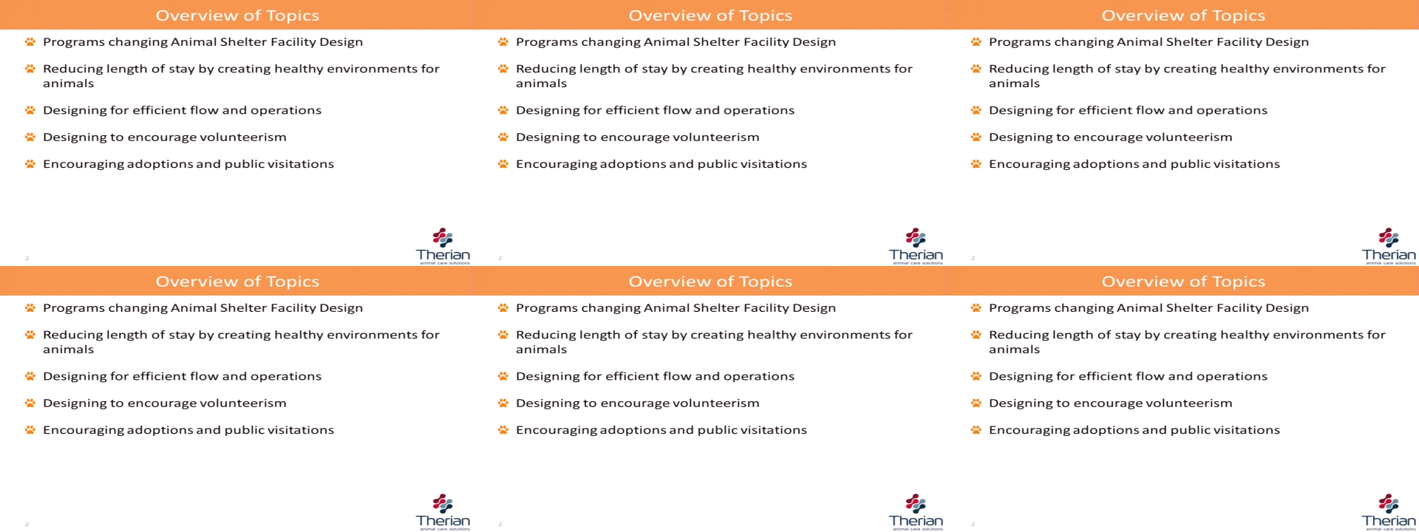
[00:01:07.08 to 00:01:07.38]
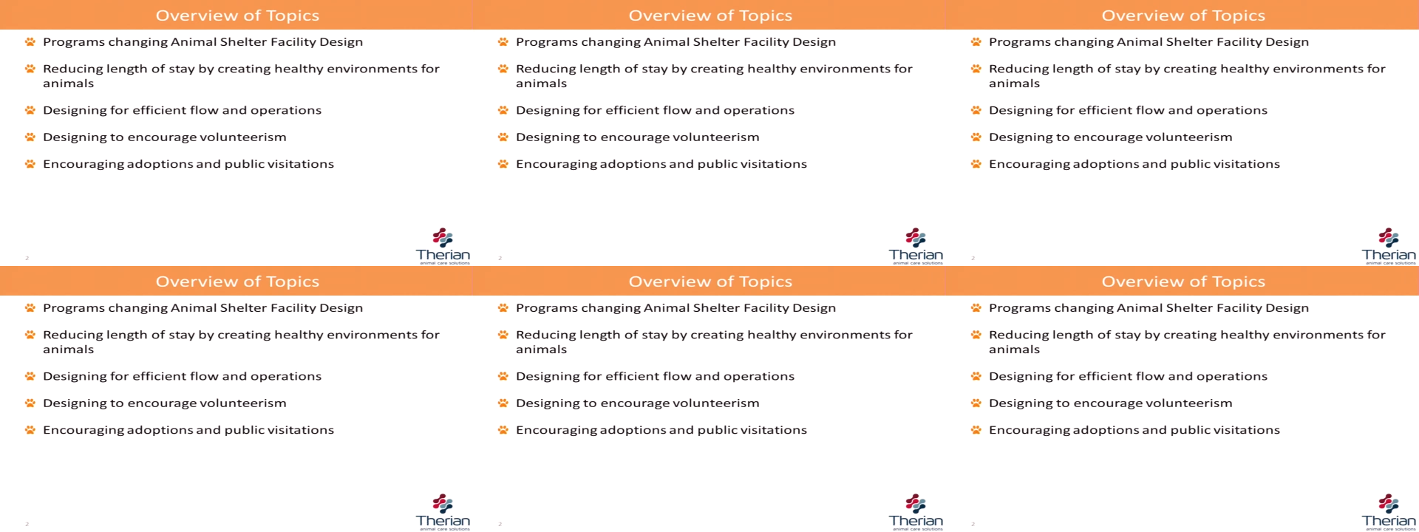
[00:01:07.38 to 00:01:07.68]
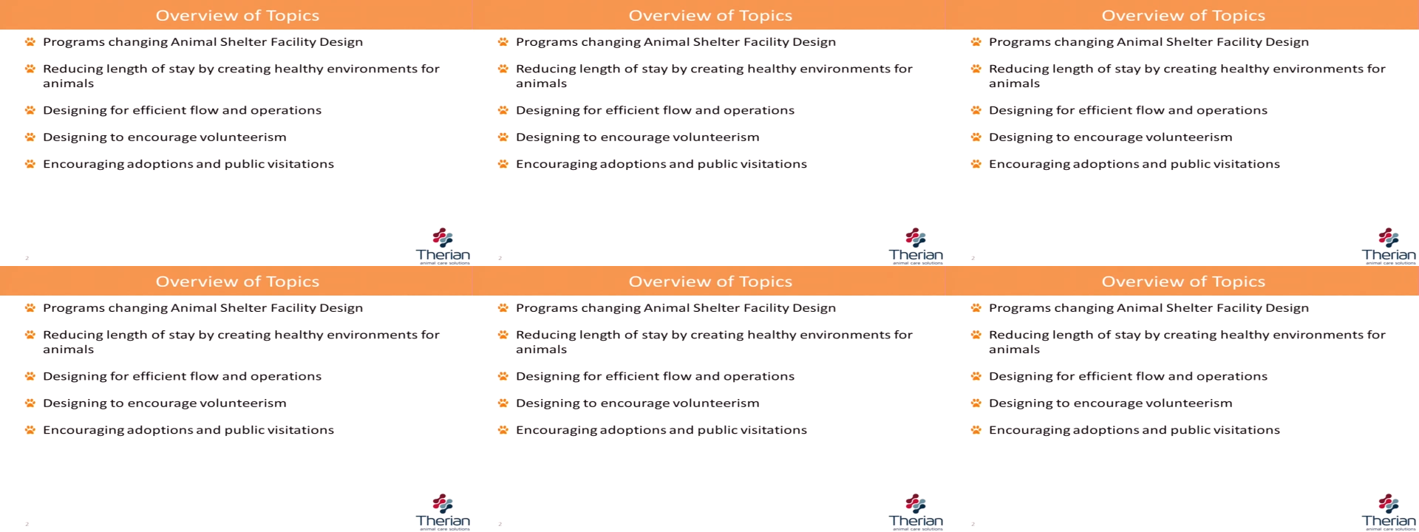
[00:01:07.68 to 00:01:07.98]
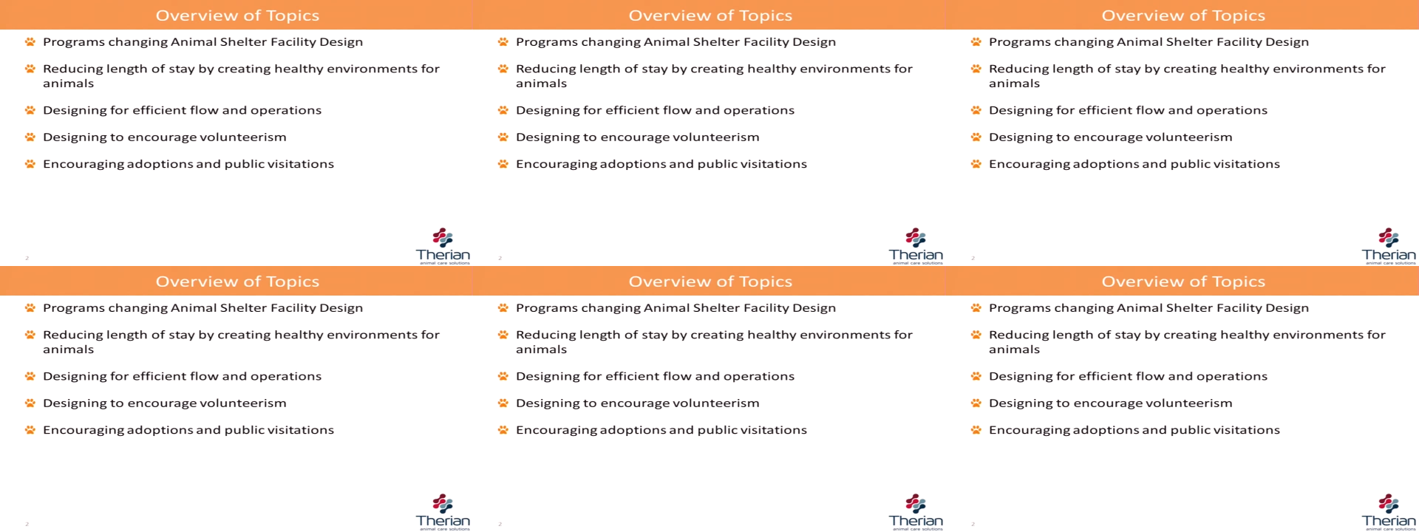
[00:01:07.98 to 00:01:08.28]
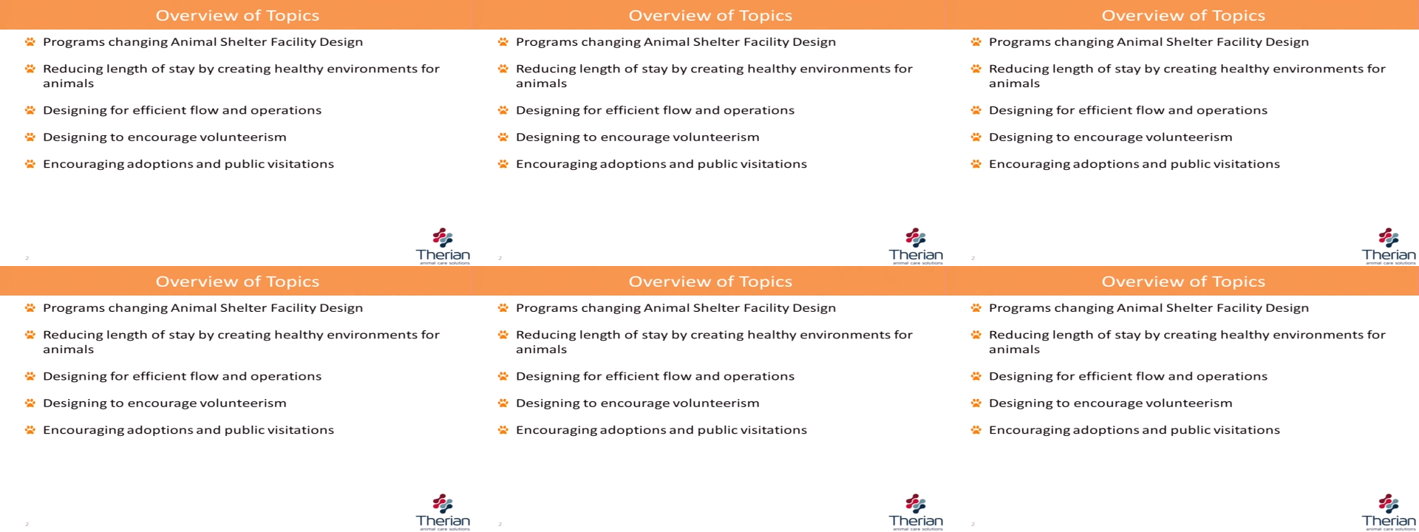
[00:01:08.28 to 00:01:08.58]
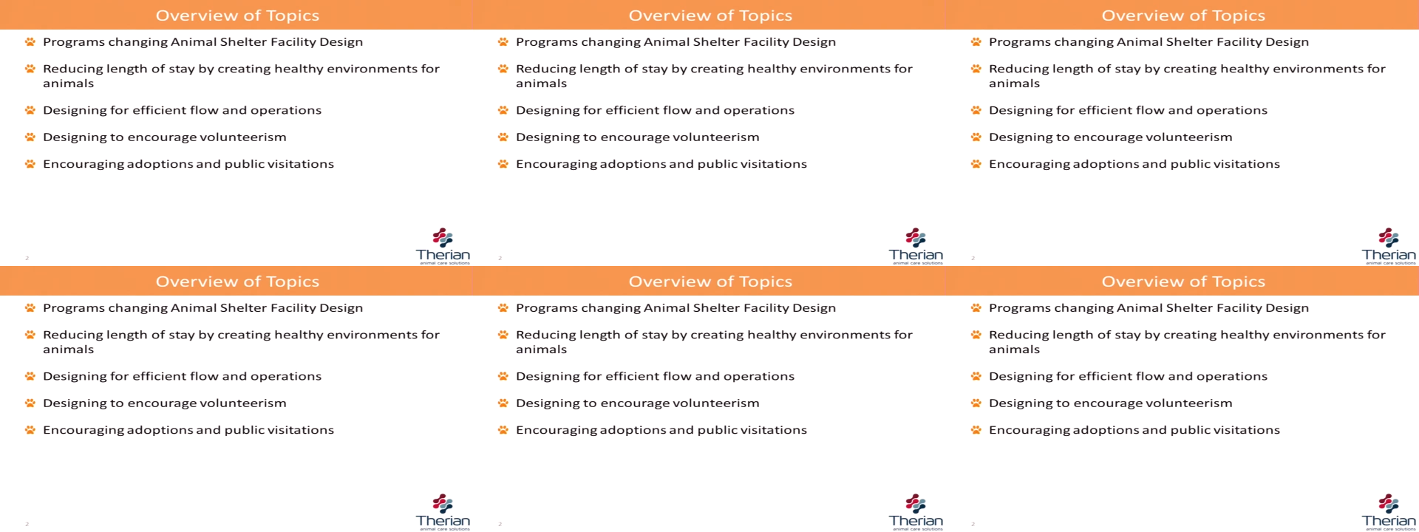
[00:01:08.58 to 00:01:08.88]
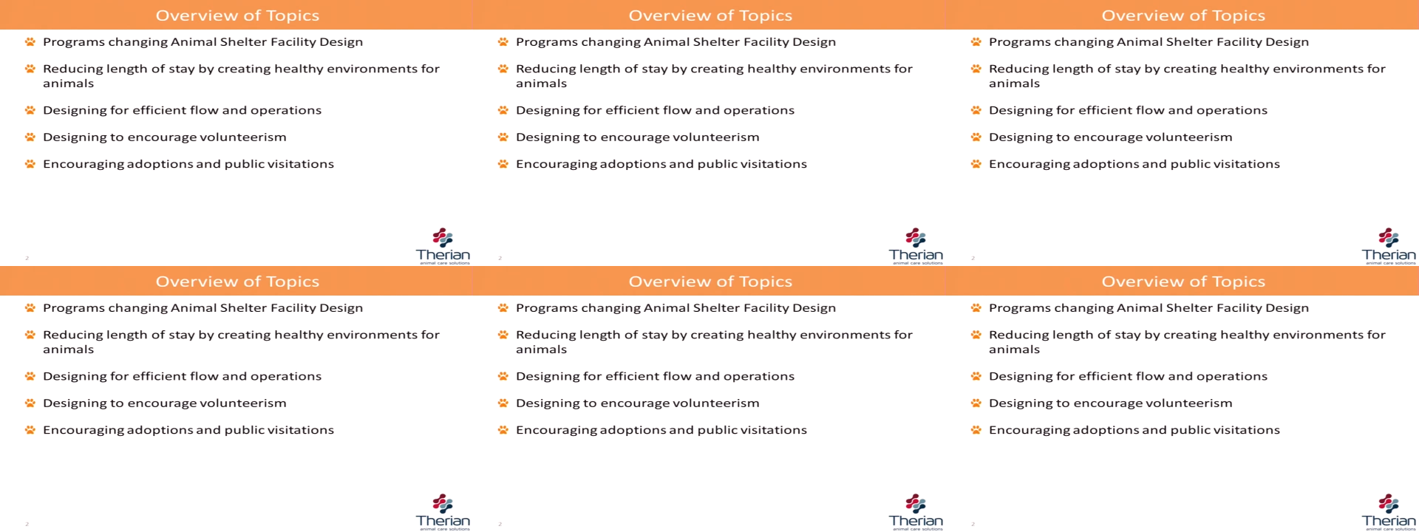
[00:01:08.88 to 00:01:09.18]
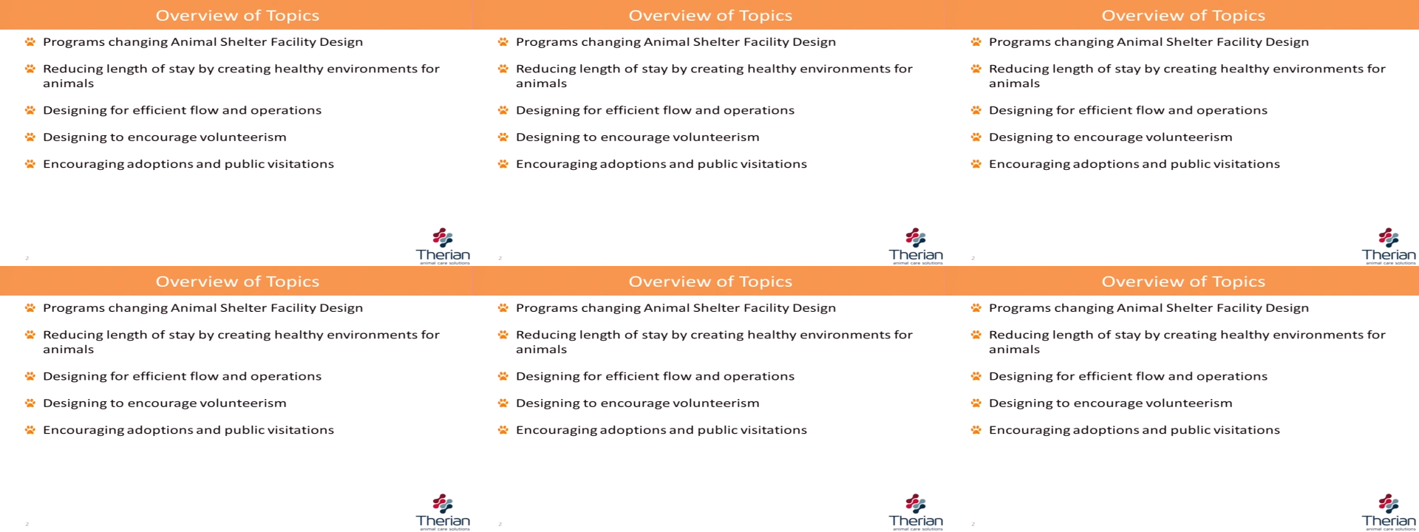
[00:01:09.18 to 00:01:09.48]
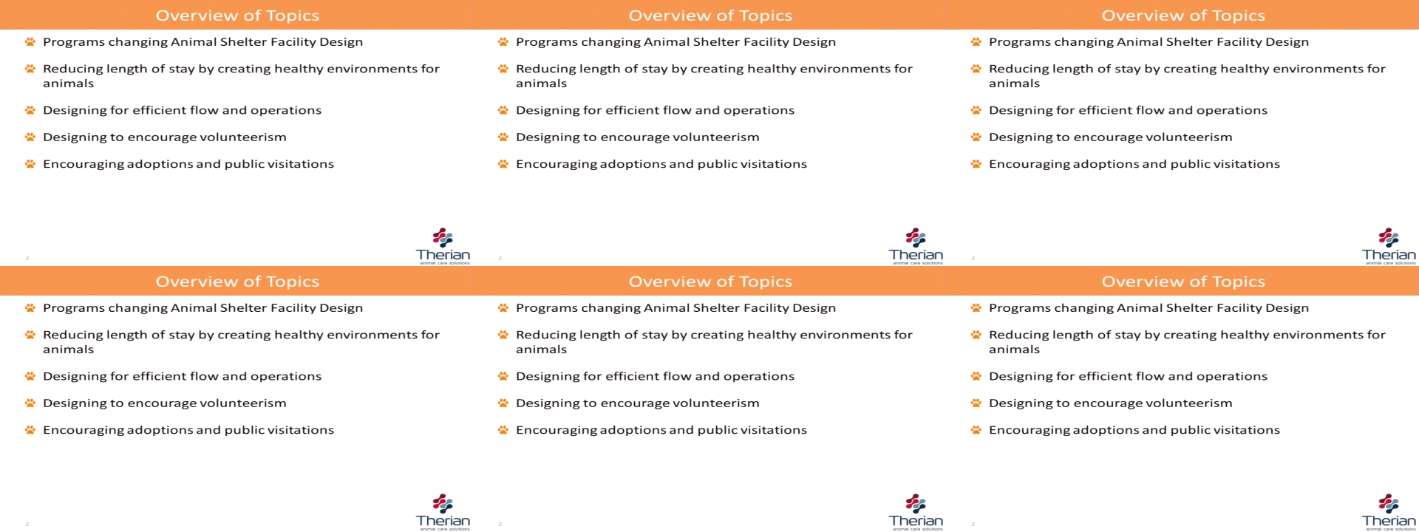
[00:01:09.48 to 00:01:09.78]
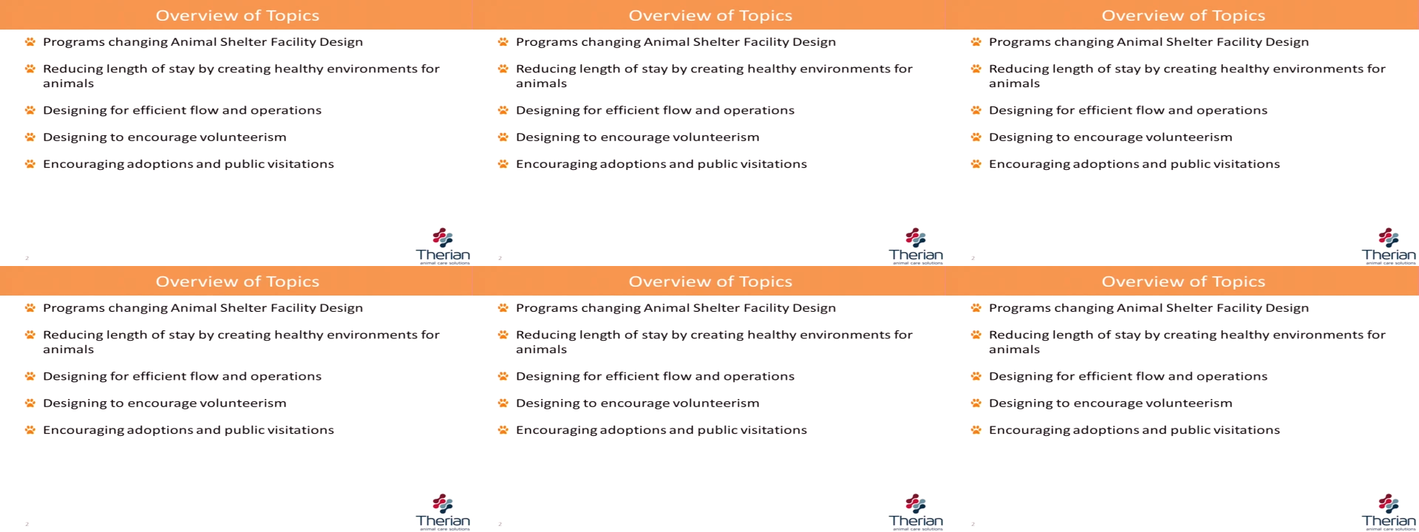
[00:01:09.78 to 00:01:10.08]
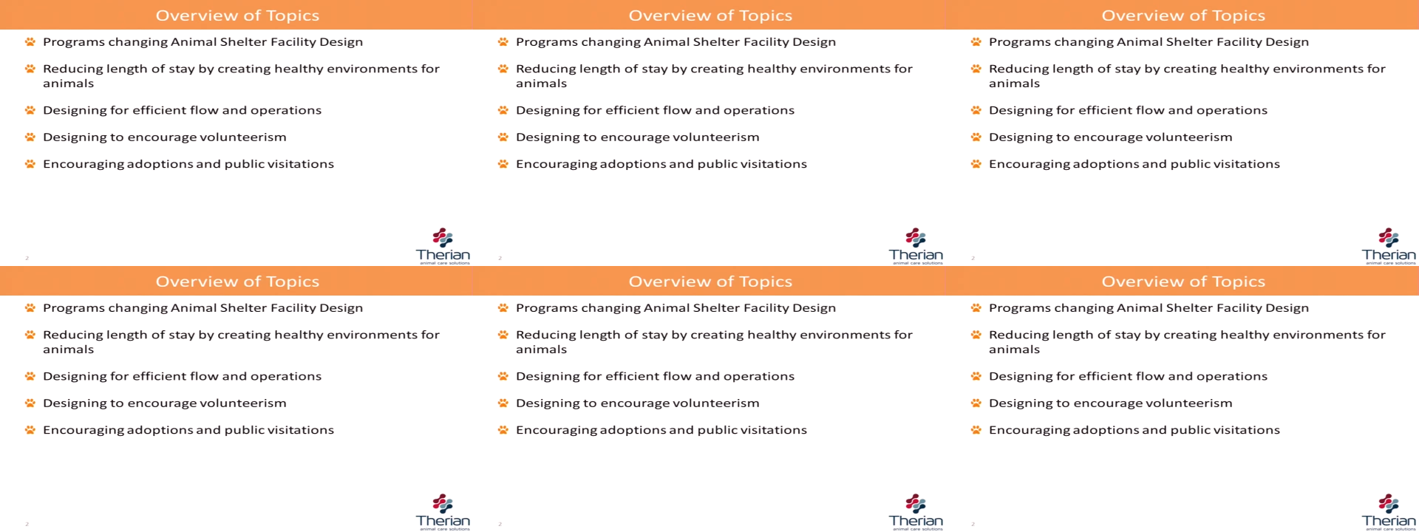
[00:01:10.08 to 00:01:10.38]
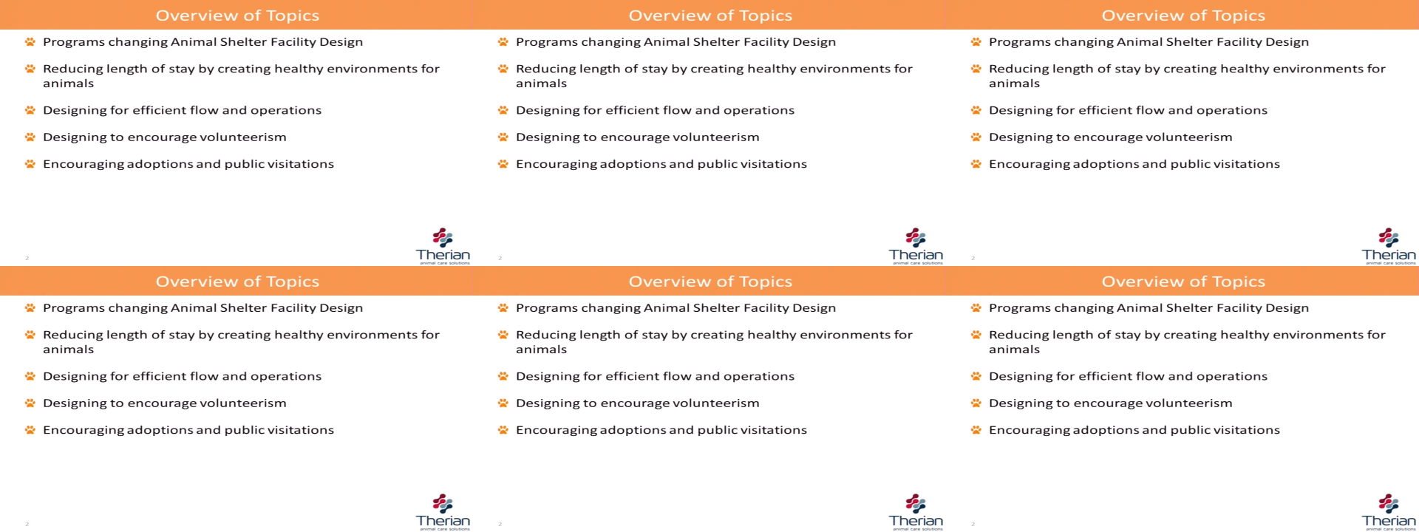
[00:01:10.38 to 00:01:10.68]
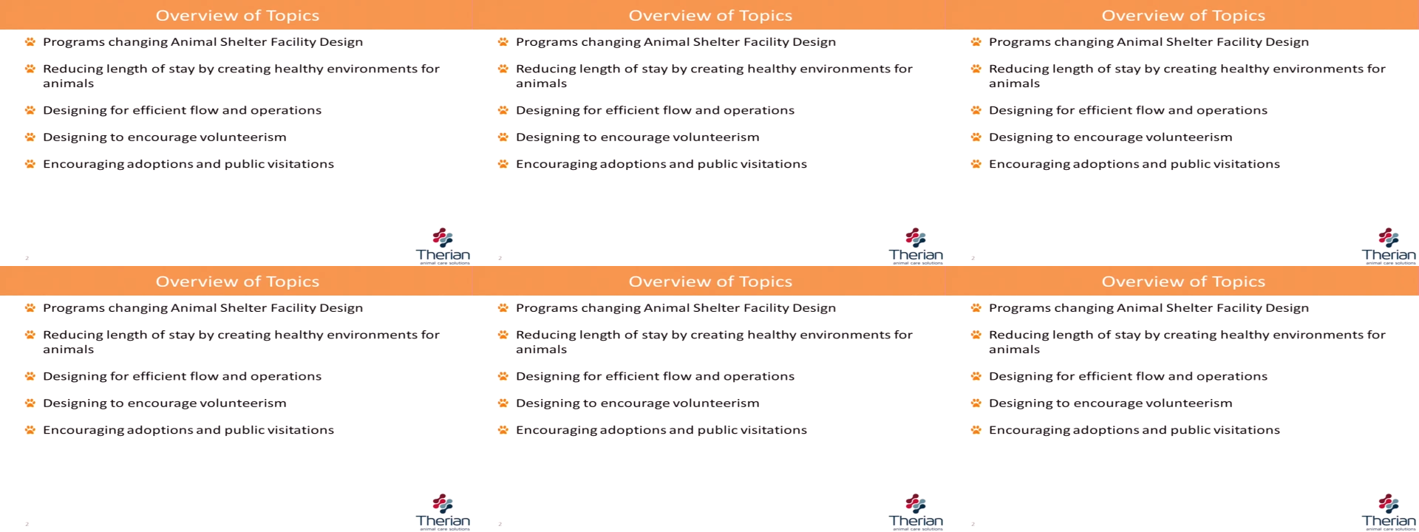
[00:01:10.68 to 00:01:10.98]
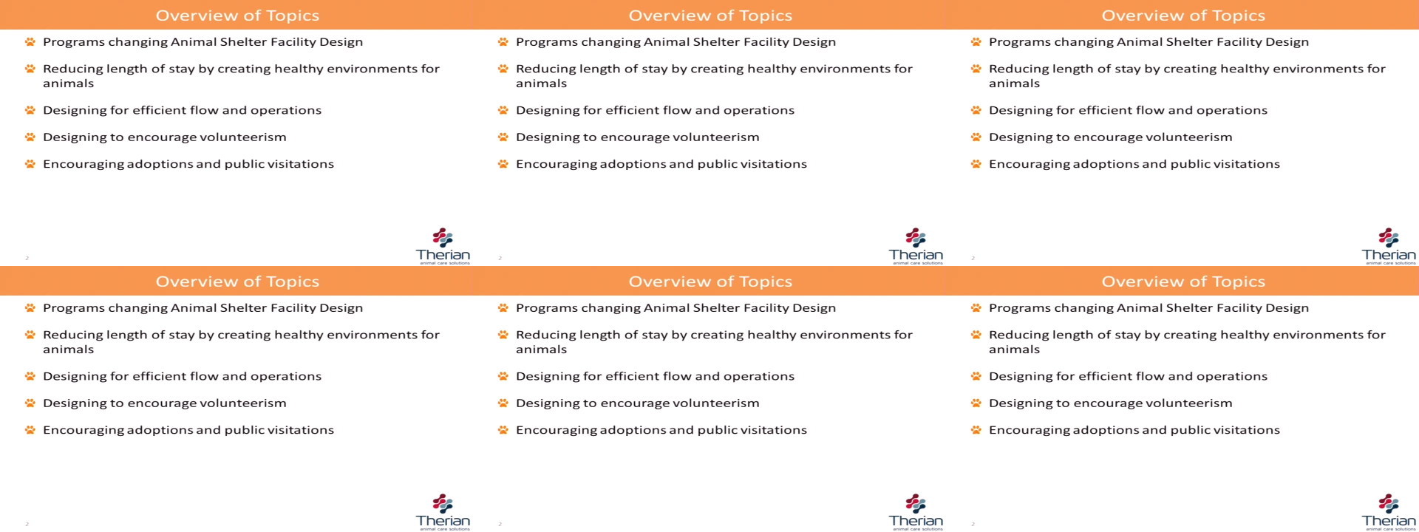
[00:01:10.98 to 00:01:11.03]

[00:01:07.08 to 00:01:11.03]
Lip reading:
(no speaker visible)